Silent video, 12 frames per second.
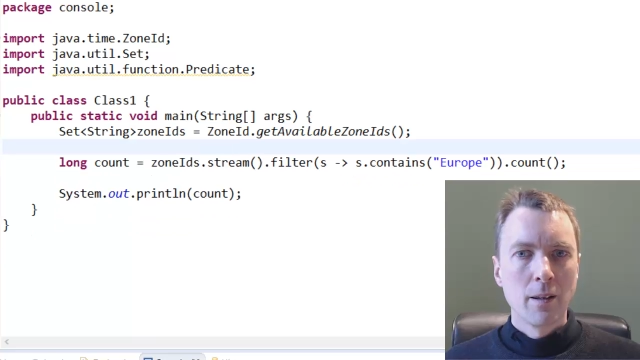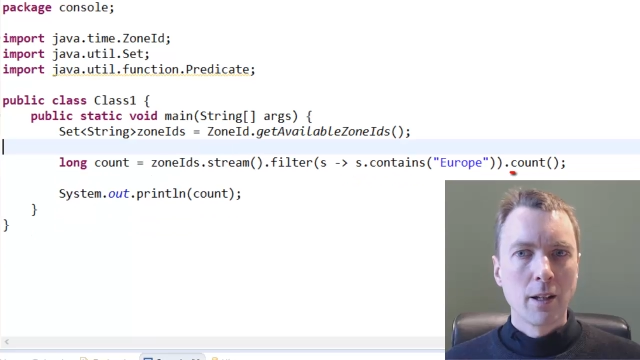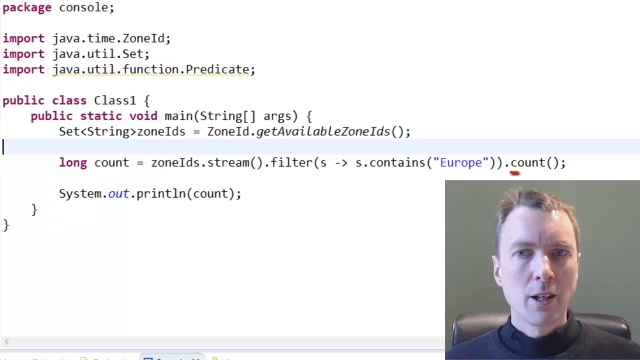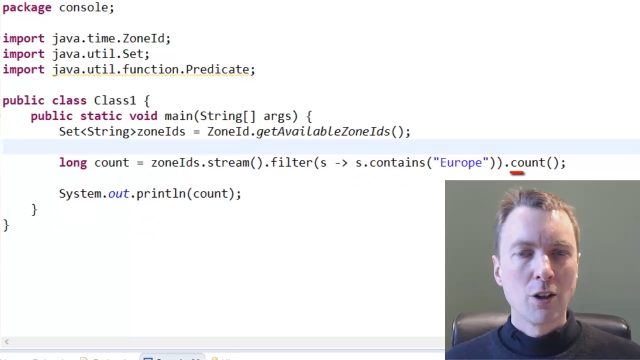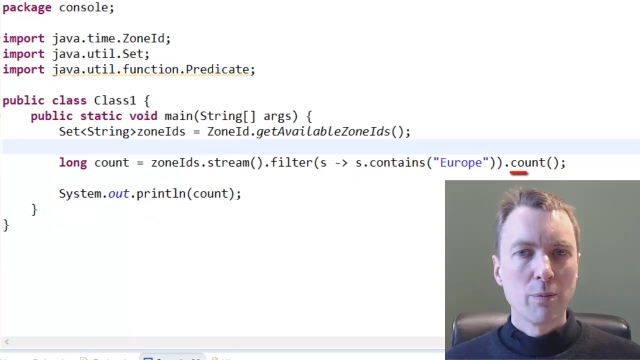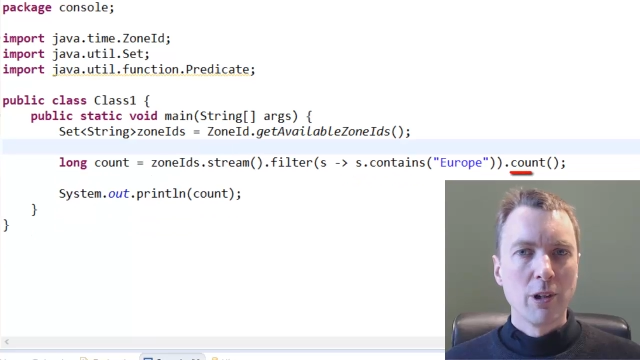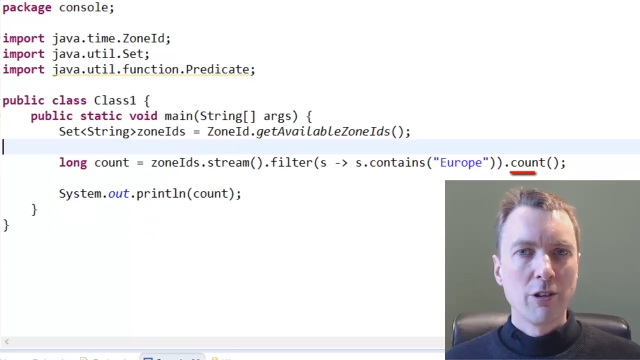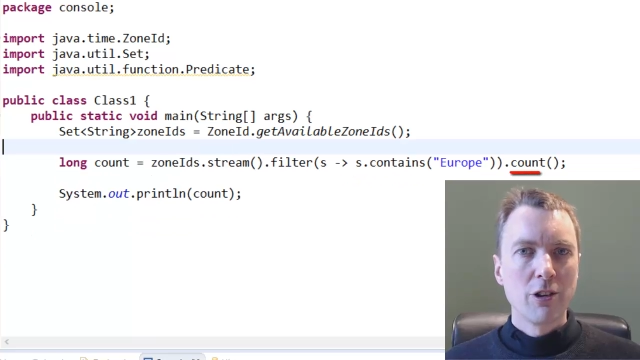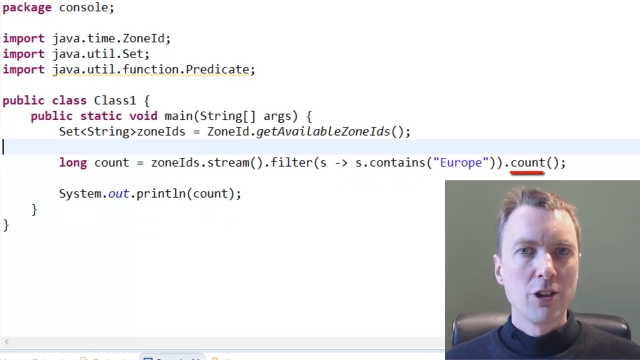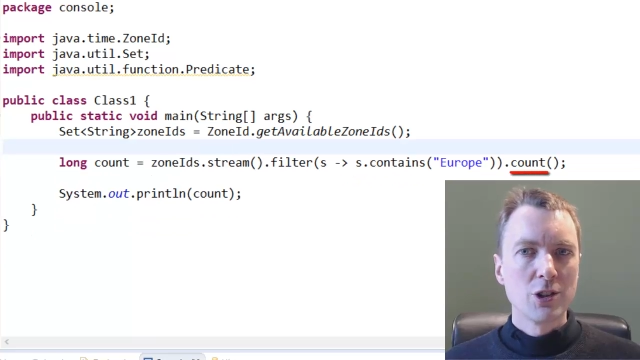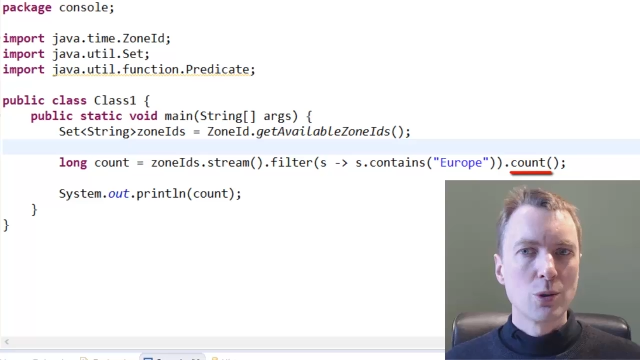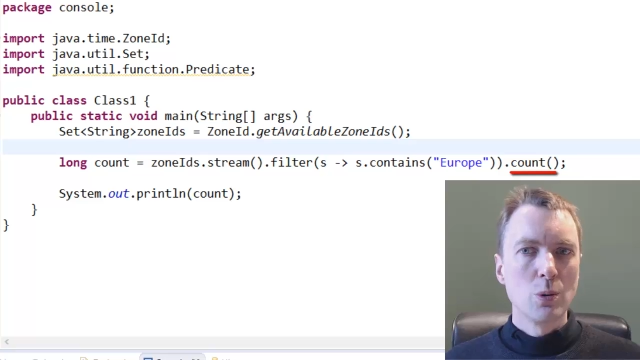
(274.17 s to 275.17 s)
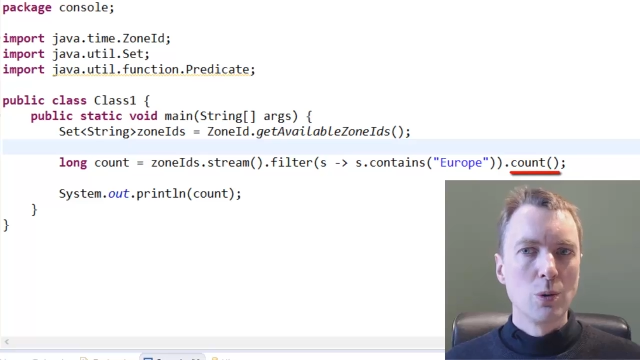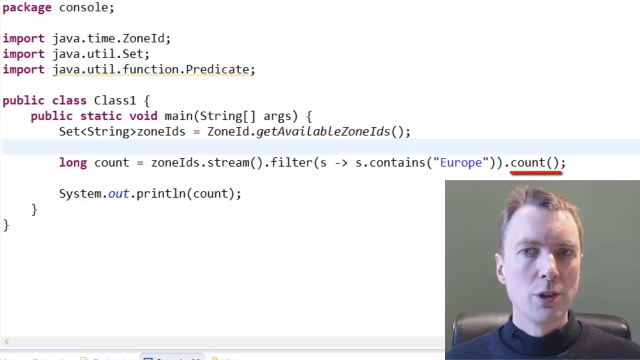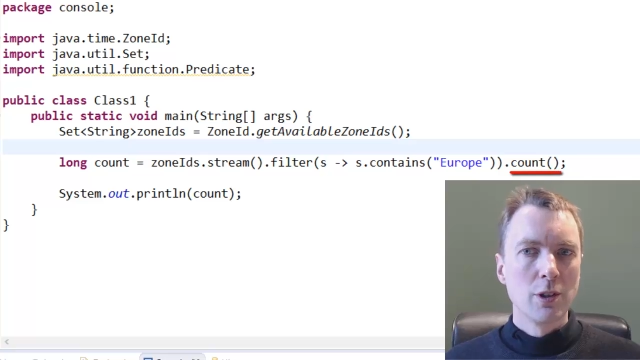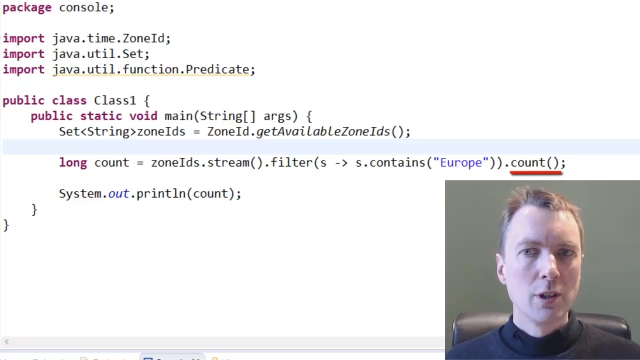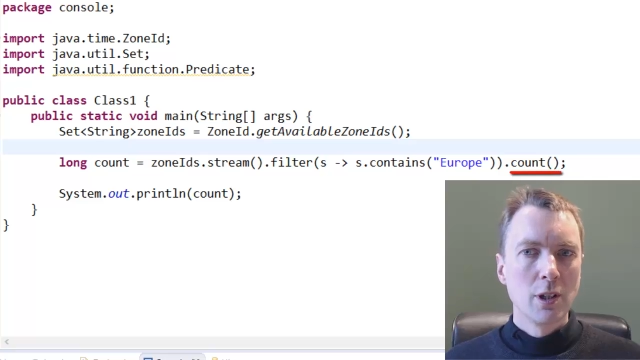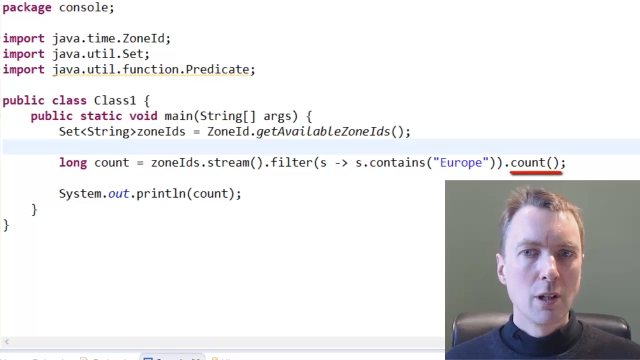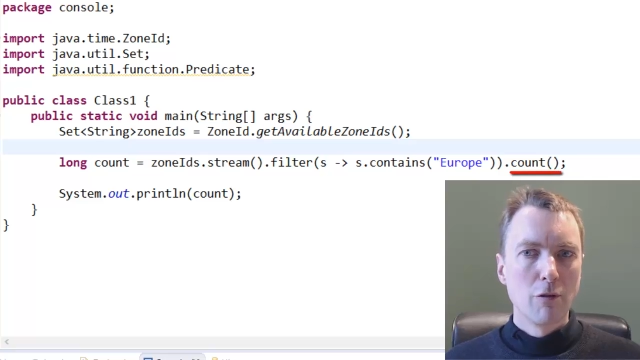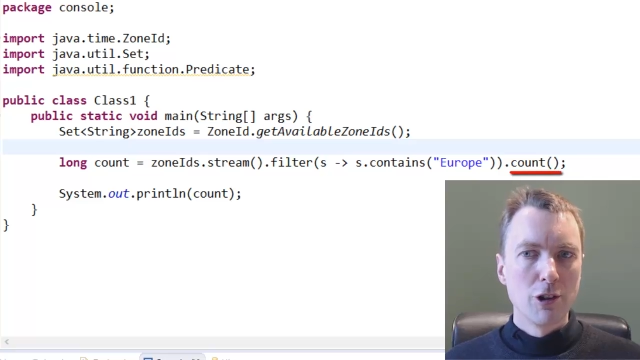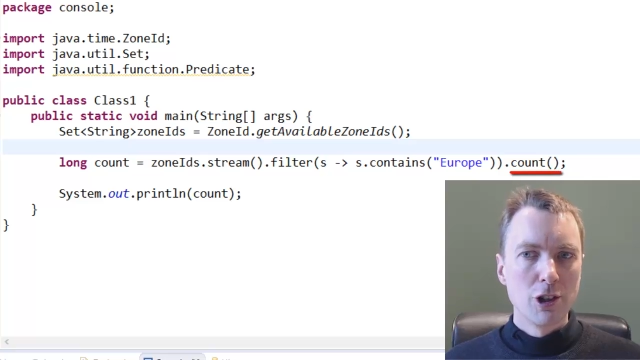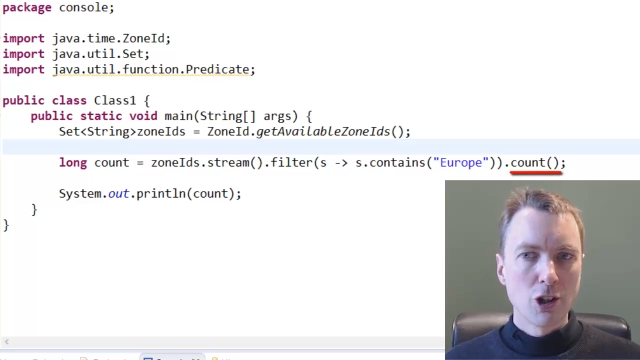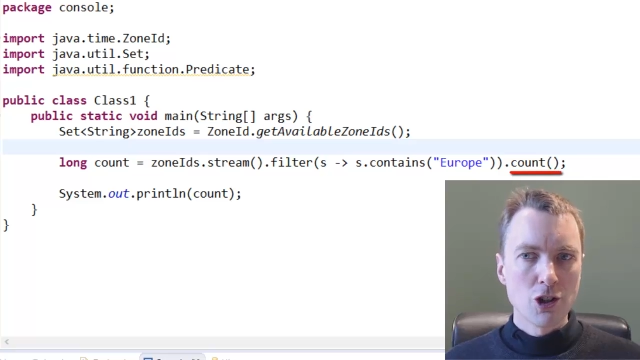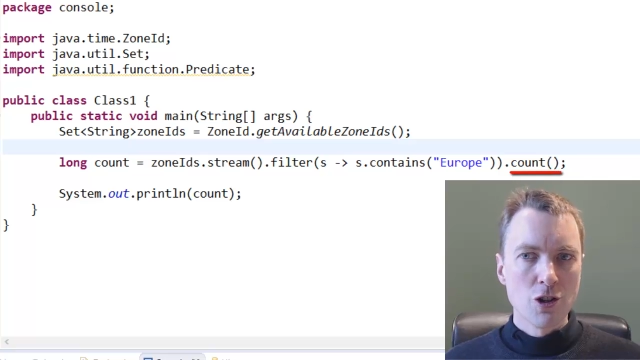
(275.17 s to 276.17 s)
The count method is called a
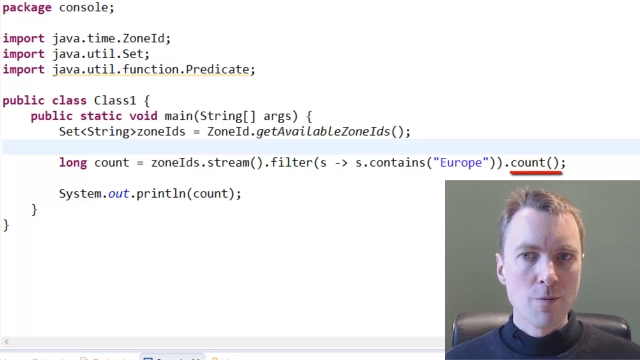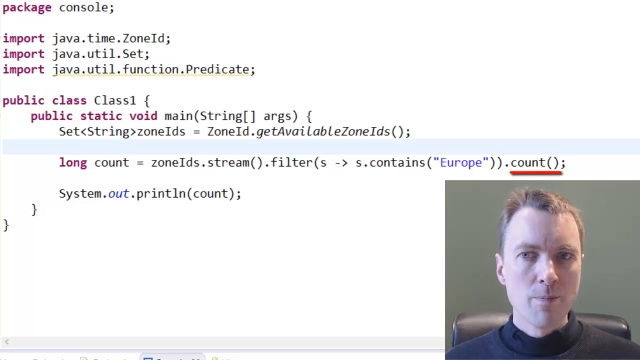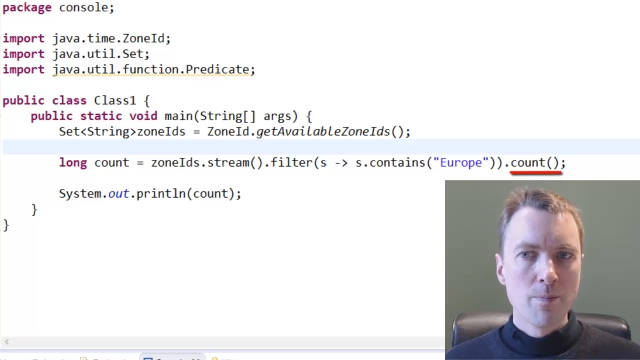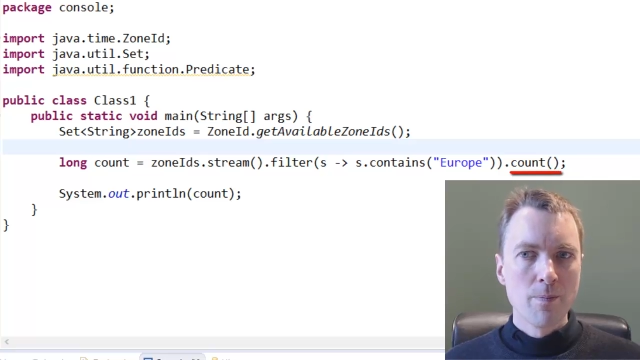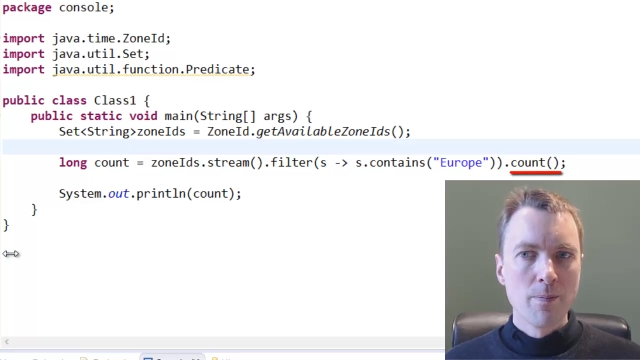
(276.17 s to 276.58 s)
reduction.